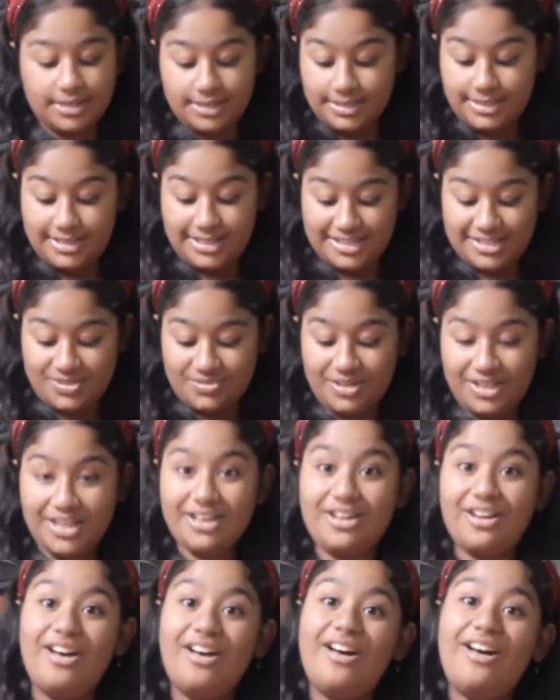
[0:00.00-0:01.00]
Guess what I
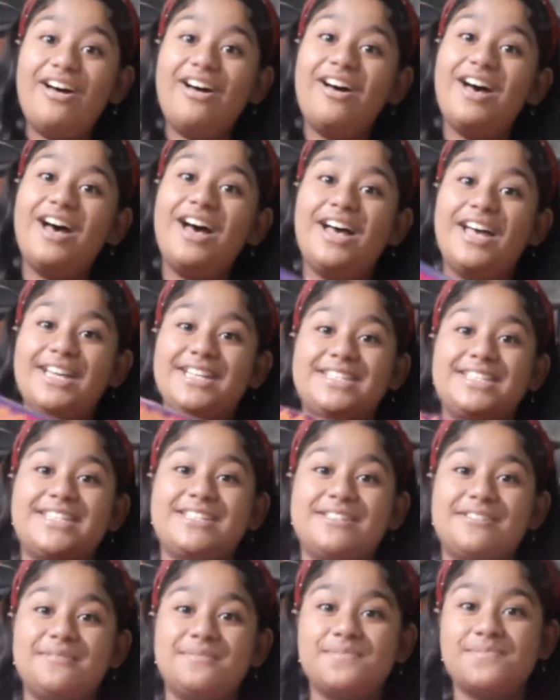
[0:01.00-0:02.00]
got?
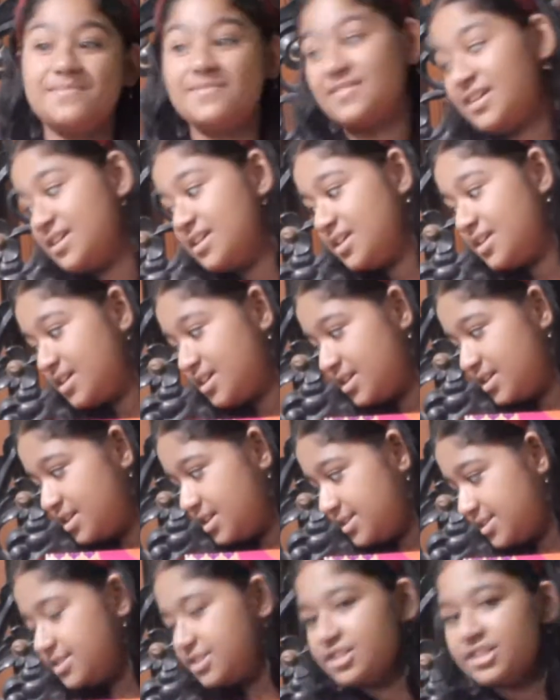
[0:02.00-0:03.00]

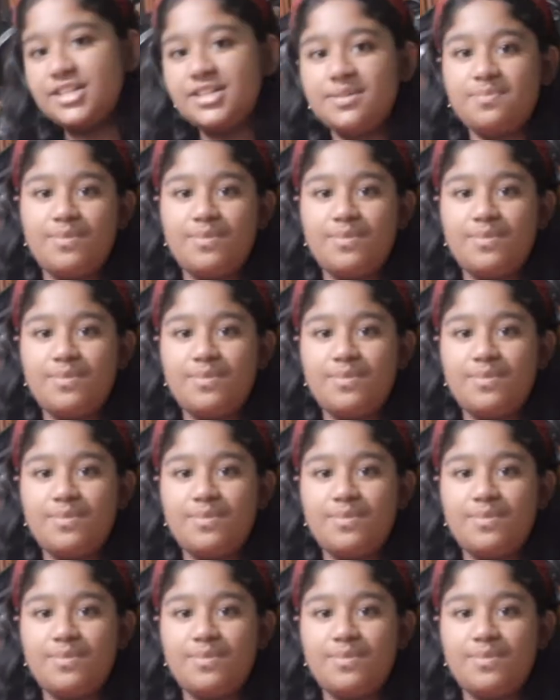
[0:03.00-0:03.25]
Another